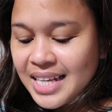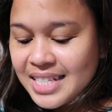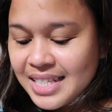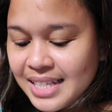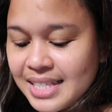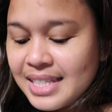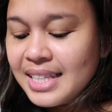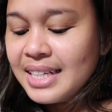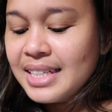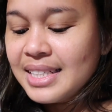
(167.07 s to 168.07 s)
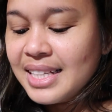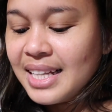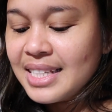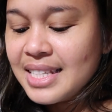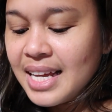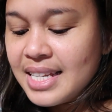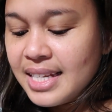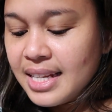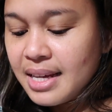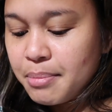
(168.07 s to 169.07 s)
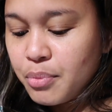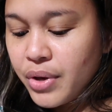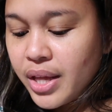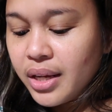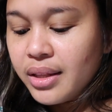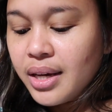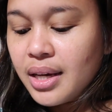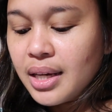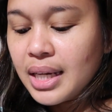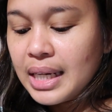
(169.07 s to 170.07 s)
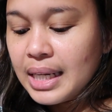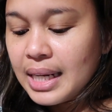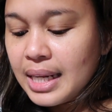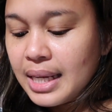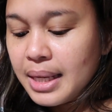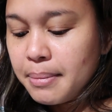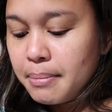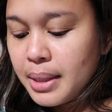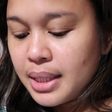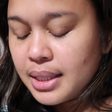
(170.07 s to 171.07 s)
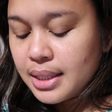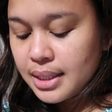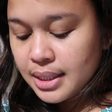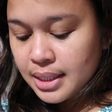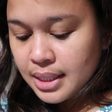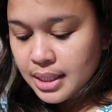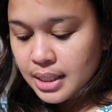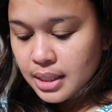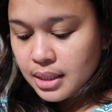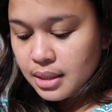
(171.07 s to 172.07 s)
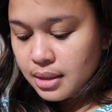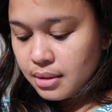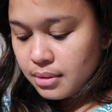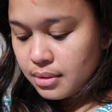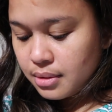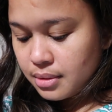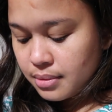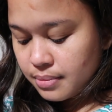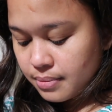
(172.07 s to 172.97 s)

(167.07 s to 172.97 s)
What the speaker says: Sister Celsa de la Puerda Clemen. Hold on.